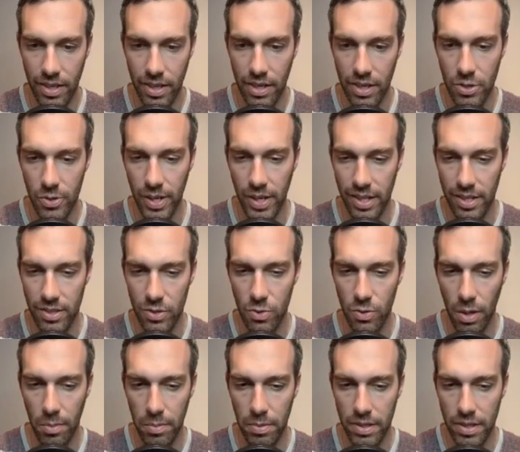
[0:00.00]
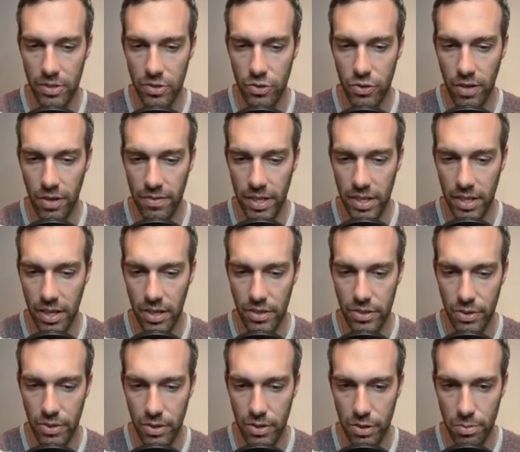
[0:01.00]
So again, Swampert and Trevenant are
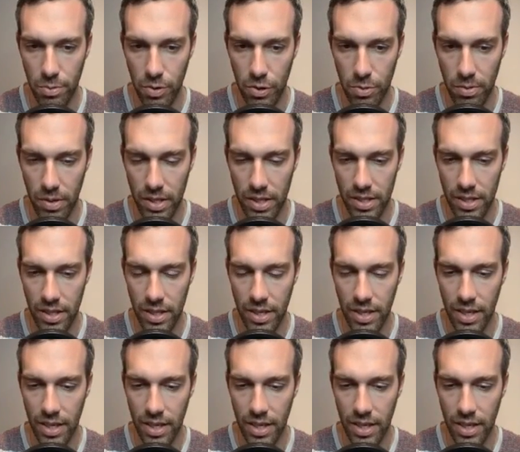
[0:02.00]
two of those Pokemon